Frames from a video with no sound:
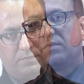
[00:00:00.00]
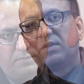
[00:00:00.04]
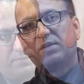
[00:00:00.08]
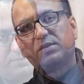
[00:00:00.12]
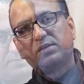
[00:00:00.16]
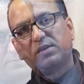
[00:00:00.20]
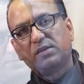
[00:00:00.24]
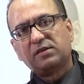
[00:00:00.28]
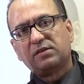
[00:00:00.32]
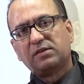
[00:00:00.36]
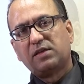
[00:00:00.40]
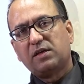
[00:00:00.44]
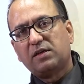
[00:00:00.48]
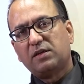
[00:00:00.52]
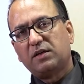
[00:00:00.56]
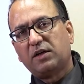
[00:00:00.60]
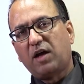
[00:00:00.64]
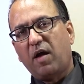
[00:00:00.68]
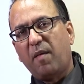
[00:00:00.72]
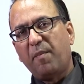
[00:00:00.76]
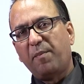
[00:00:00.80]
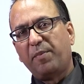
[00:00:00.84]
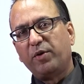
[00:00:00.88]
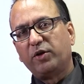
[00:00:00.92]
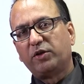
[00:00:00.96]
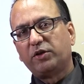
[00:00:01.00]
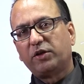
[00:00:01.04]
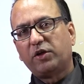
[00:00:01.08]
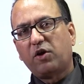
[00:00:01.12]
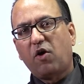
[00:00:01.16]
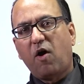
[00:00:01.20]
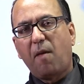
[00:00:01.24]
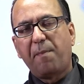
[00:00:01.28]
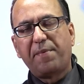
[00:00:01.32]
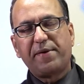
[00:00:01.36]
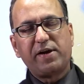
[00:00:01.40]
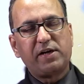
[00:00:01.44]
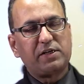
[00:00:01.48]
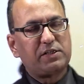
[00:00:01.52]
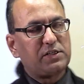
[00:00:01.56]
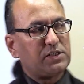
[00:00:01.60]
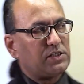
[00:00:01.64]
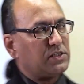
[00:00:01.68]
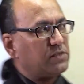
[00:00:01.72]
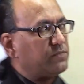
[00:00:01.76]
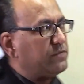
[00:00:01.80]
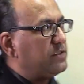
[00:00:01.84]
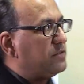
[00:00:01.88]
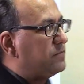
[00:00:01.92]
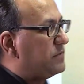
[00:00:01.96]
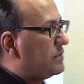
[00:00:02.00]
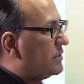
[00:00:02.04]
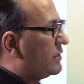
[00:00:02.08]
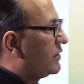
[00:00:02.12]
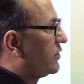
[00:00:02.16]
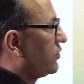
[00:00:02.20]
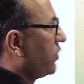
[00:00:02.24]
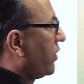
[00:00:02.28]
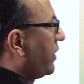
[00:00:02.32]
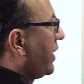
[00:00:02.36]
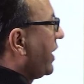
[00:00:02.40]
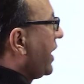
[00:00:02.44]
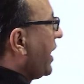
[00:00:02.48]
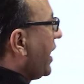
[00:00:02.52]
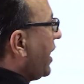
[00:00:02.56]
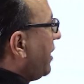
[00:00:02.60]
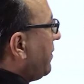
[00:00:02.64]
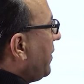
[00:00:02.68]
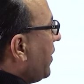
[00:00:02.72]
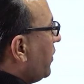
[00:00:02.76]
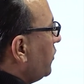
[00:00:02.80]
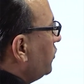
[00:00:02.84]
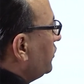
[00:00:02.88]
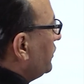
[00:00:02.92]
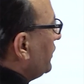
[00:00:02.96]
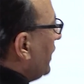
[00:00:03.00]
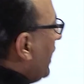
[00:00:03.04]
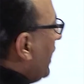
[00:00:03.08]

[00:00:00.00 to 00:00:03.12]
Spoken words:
This is the computer operator we were talking about,